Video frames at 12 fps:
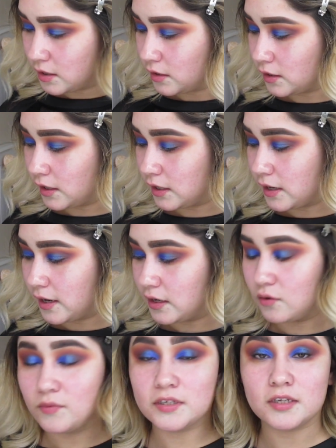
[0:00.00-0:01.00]
Like I
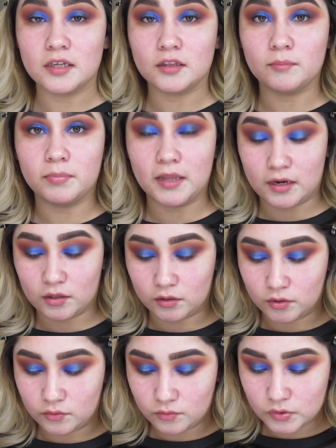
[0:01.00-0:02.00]
always get the black
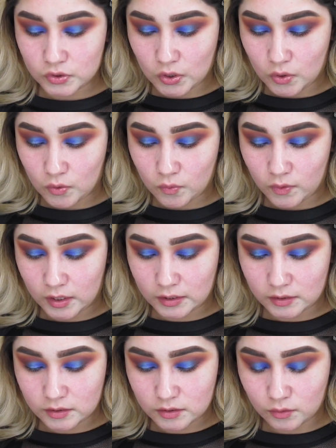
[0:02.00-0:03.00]
glue, so
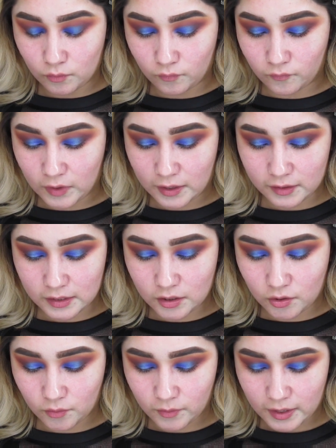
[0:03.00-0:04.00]
it's very
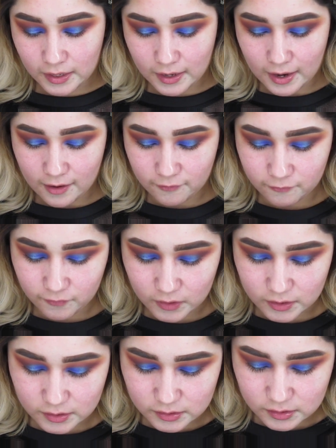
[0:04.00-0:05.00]
gray at
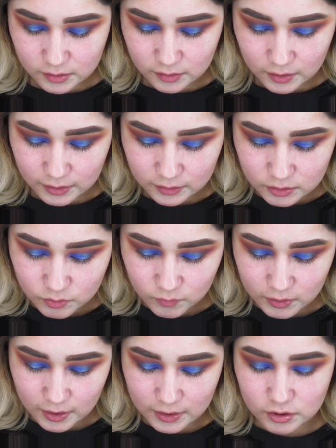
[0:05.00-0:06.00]
first. Like this
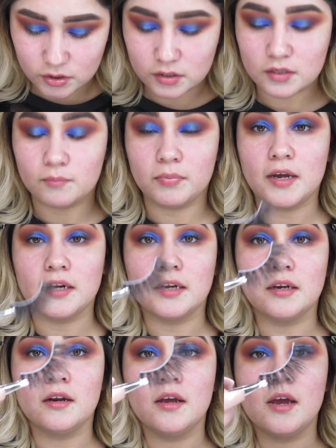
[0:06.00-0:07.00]
one, I just applied
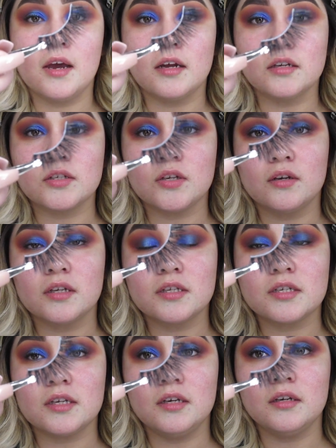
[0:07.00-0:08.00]
it. As you can
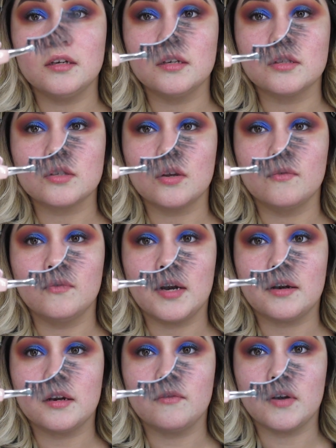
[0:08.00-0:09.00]
see, it's
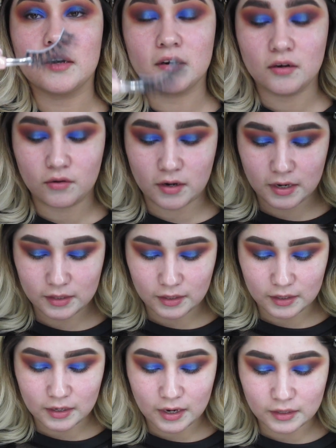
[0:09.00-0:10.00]
very, very gray,
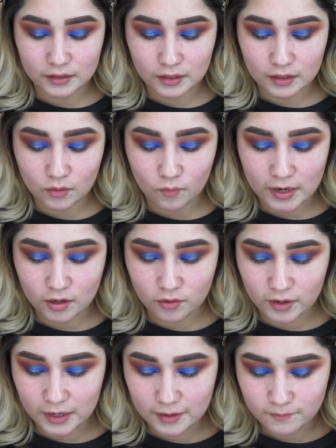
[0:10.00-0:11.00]
like kind of like a white
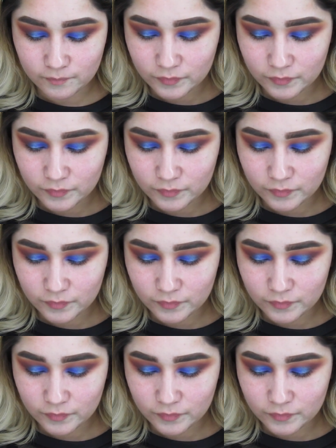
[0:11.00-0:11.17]
gray.